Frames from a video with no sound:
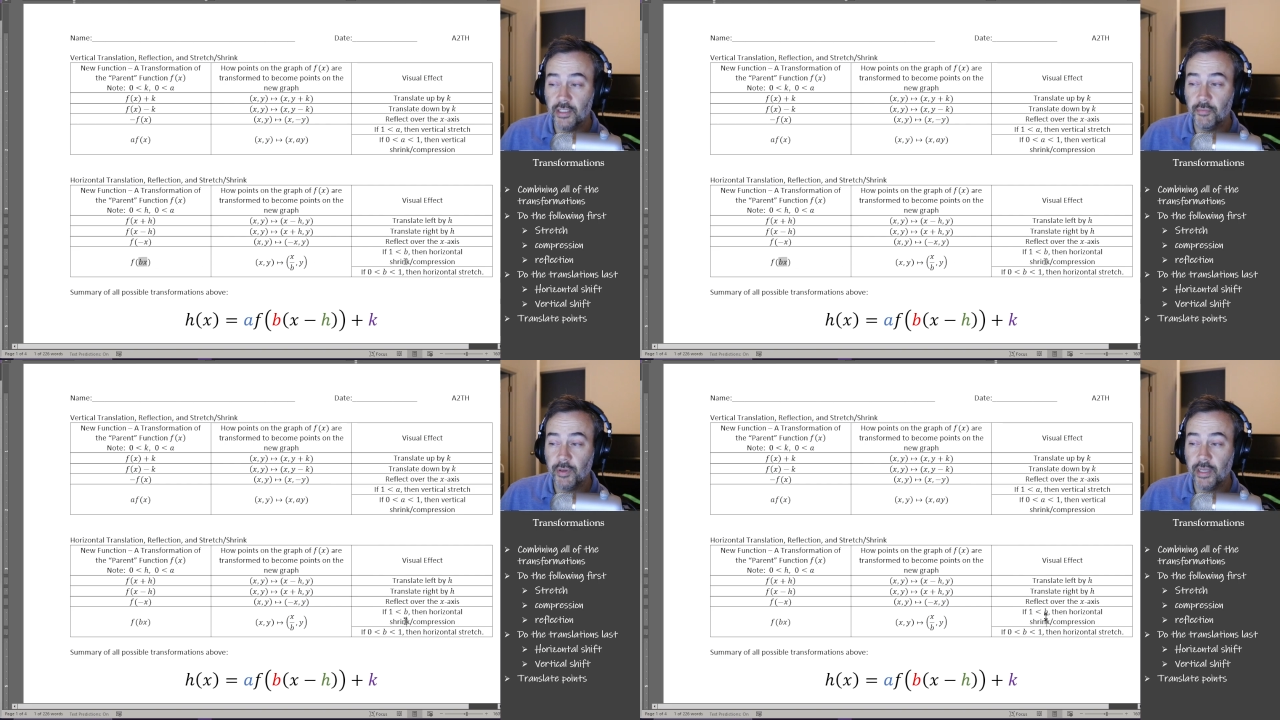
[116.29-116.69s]

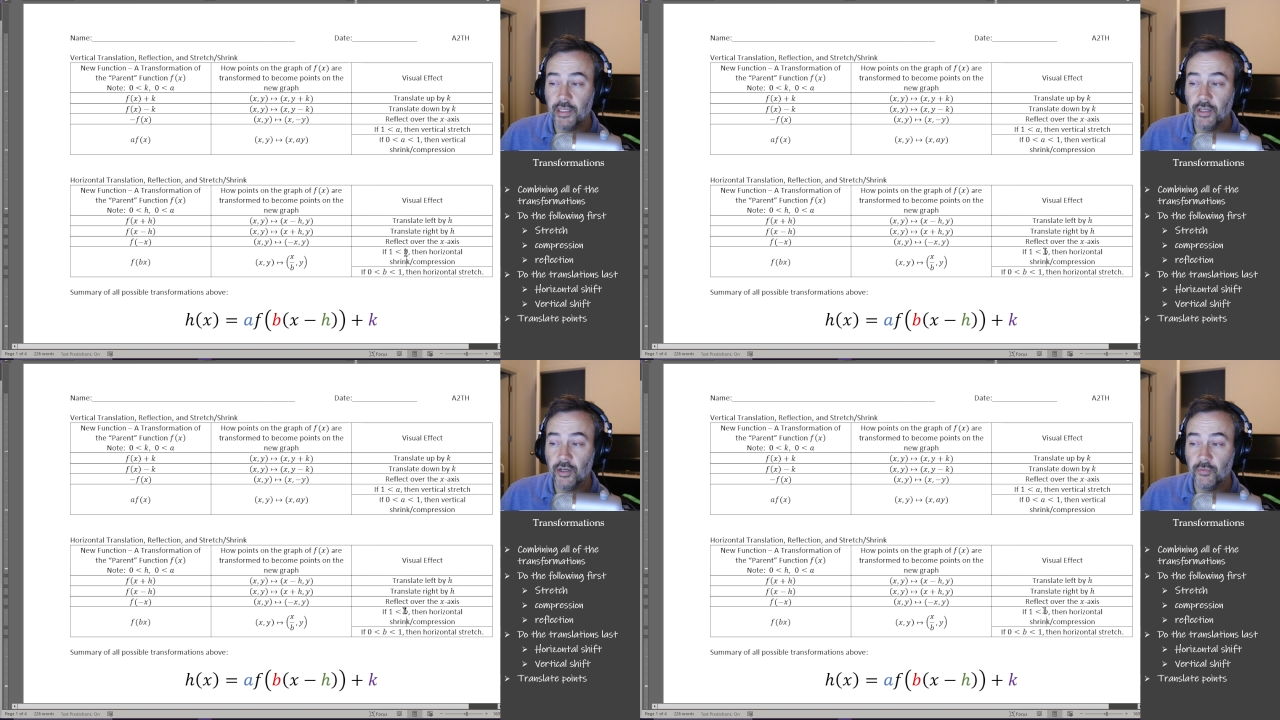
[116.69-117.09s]

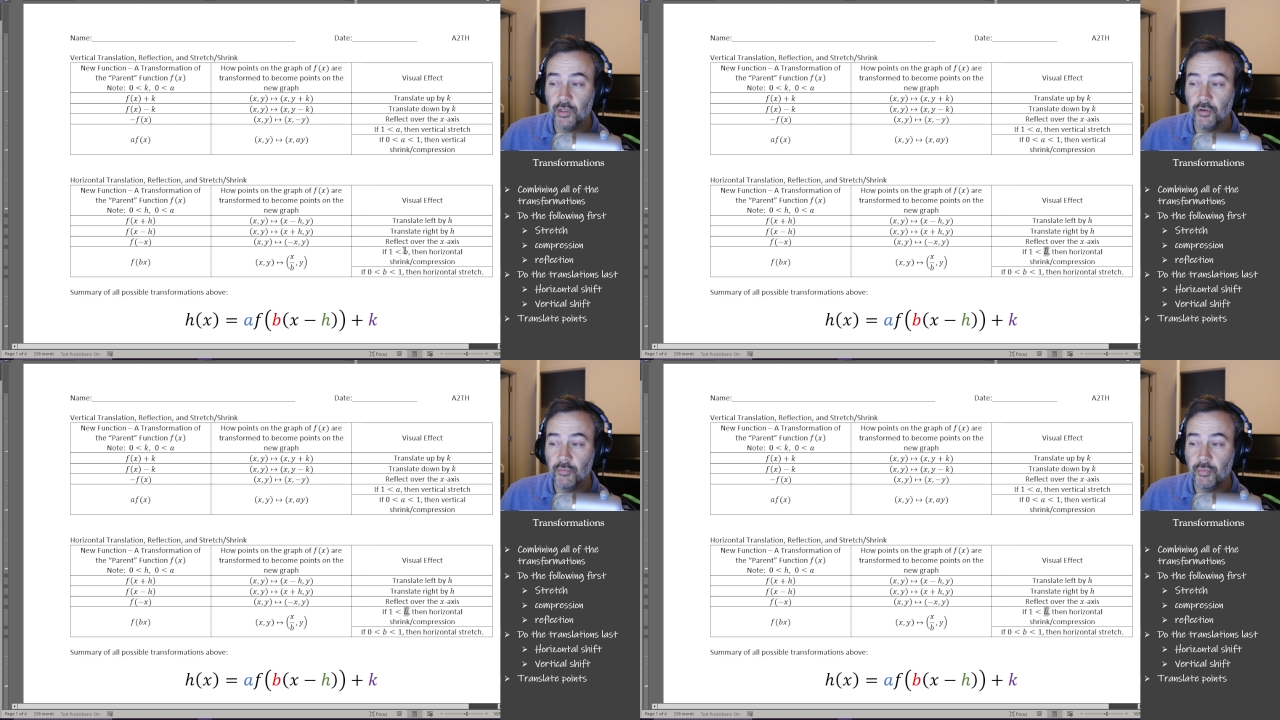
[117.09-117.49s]
depending on
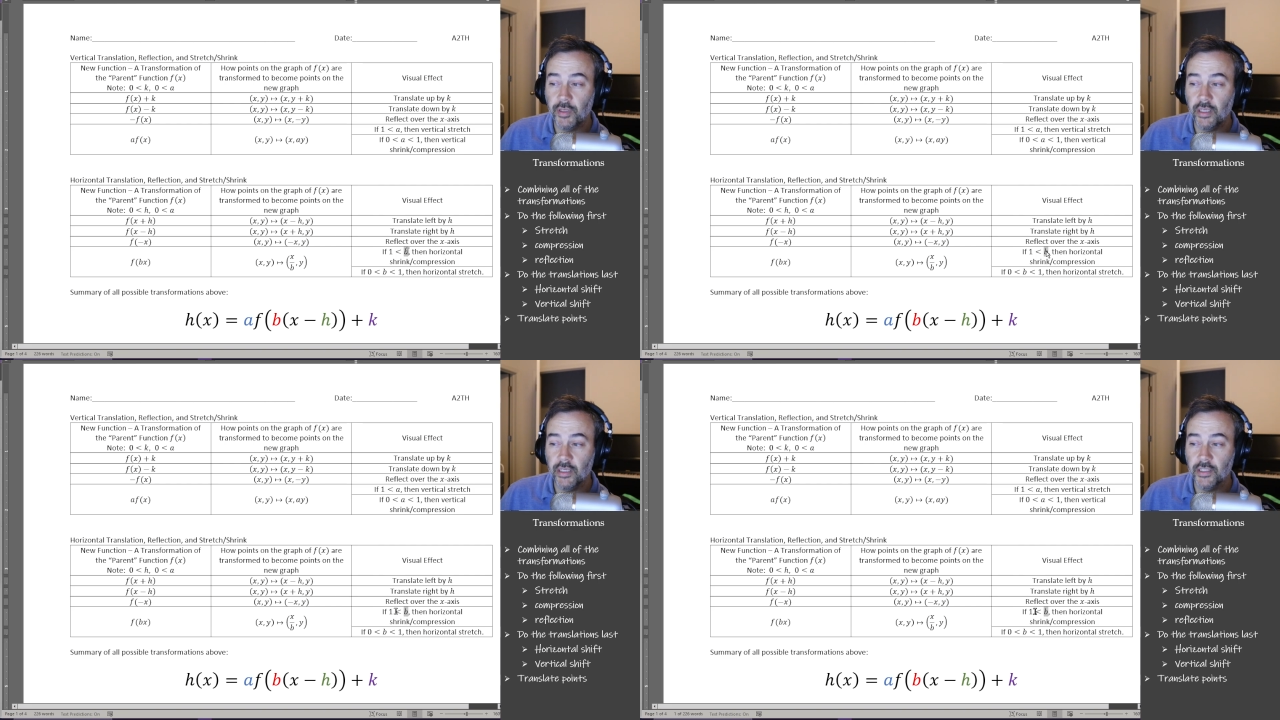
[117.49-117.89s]
whether
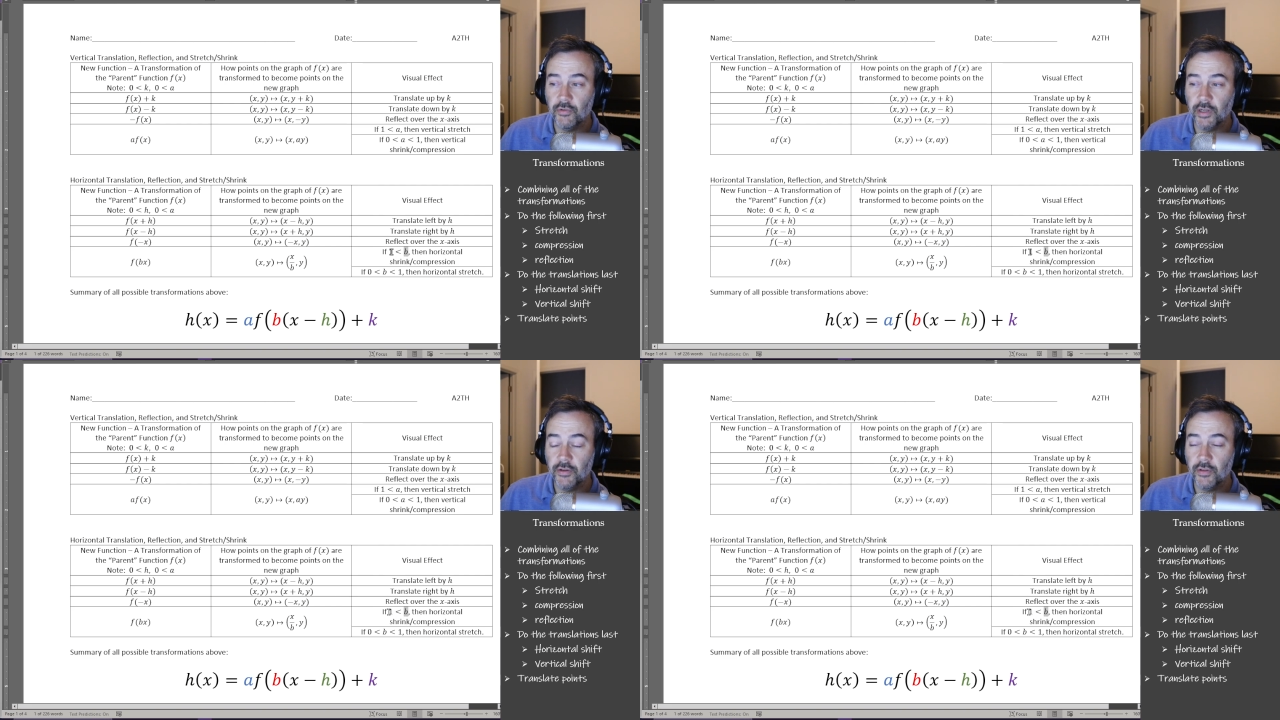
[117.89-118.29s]
B is
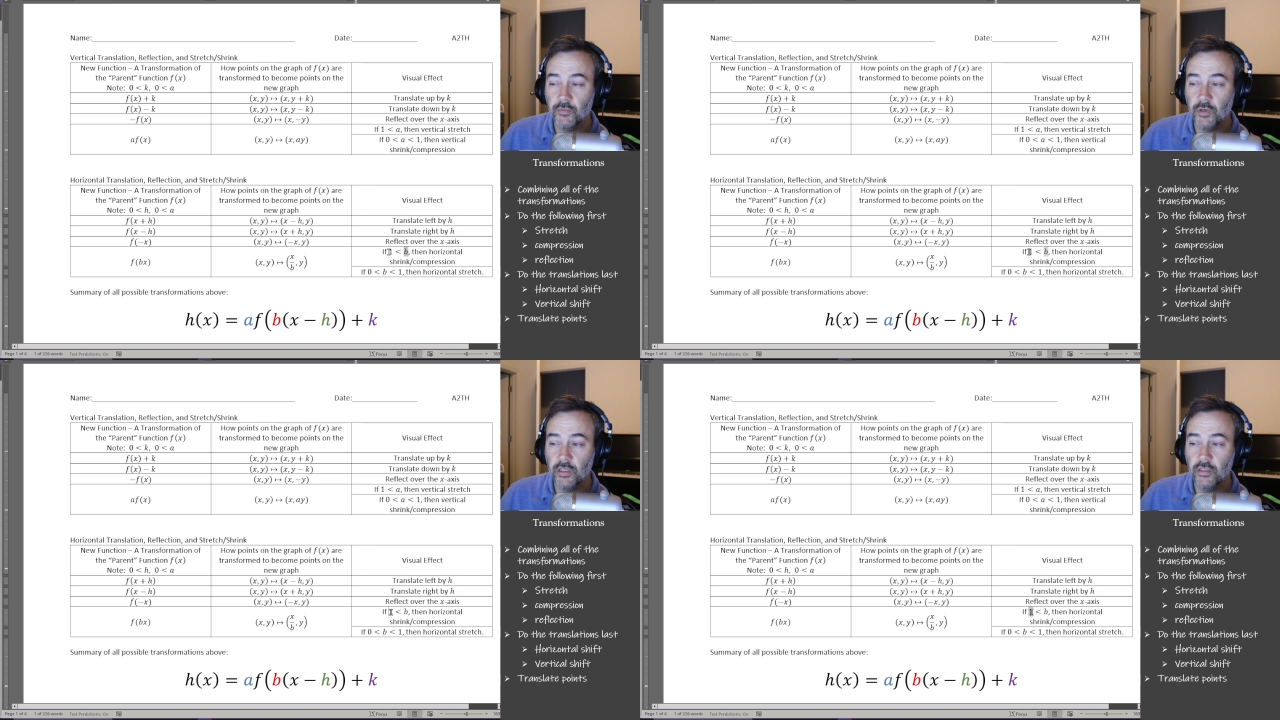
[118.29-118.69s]
greater than
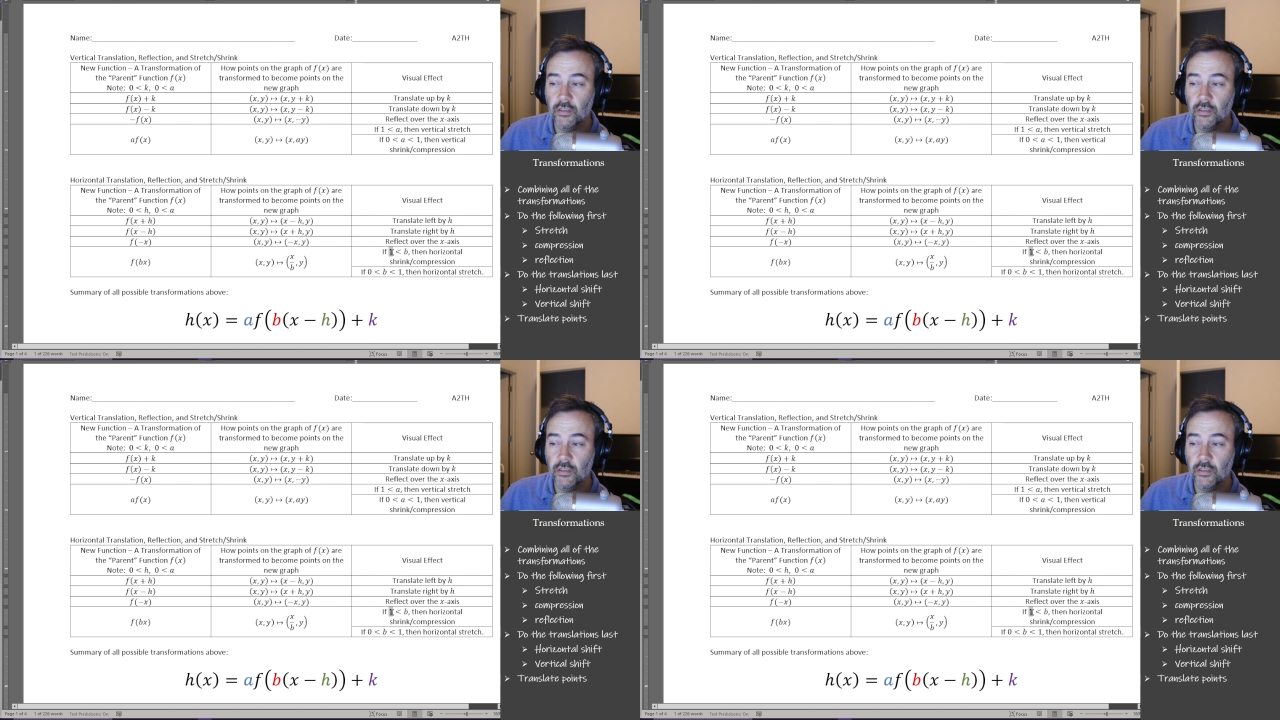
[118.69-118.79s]
1